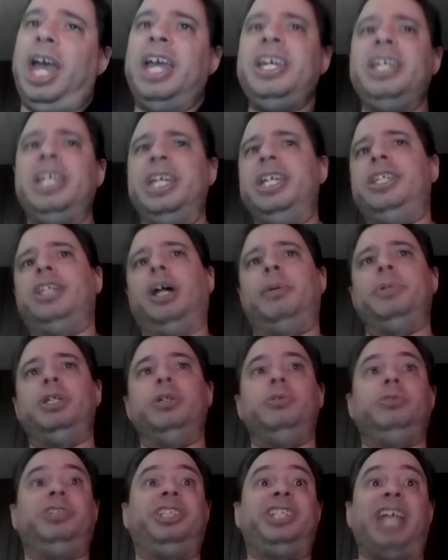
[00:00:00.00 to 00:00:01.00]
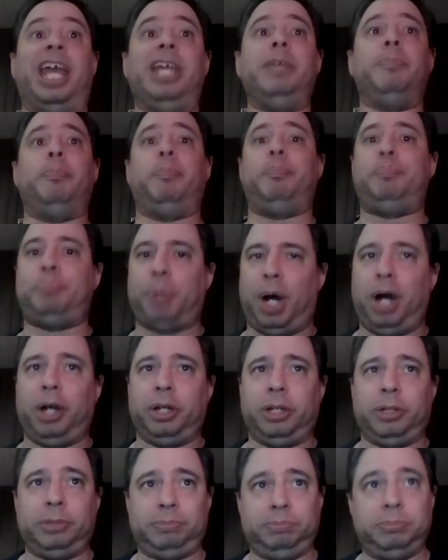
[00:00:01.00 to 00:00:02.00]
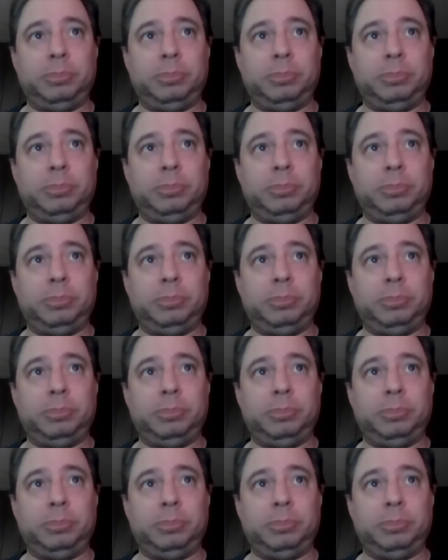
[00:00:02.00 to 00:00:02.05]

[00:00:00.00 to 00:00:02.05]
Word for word: AEW date butt